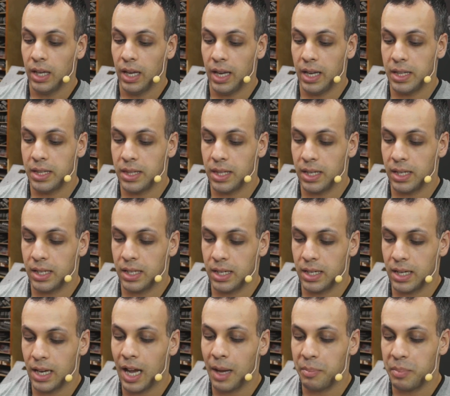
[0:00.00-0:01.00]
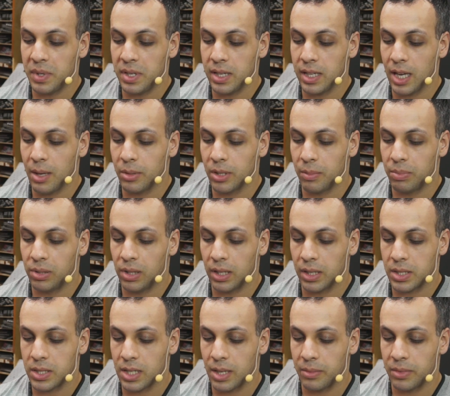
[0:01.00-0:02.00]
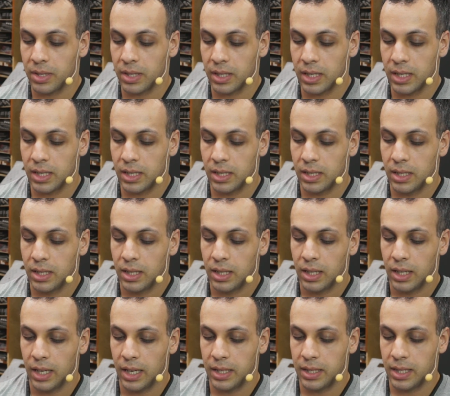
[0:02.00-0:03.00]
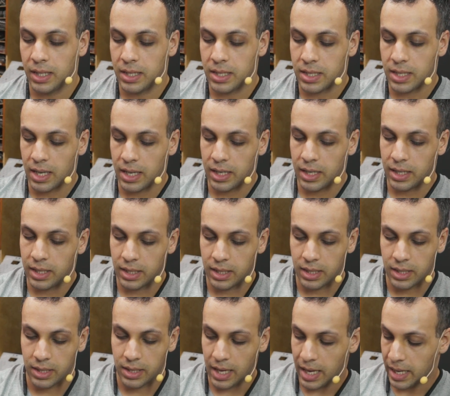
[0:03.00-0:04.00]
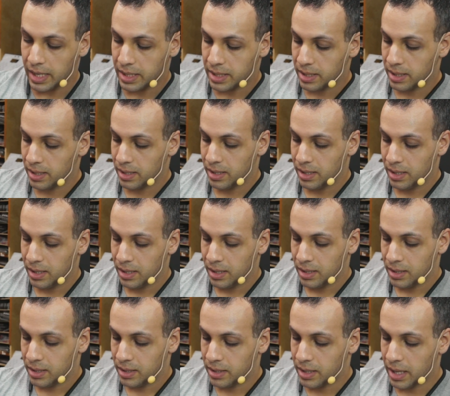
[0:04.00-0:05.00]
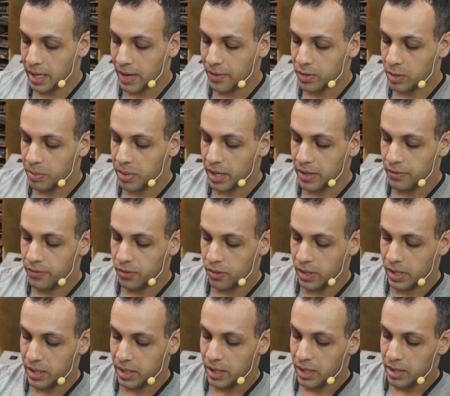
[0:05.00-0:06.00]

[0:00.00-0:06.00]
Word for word: and then not being able to plug something in and then saying that they have to pay for it.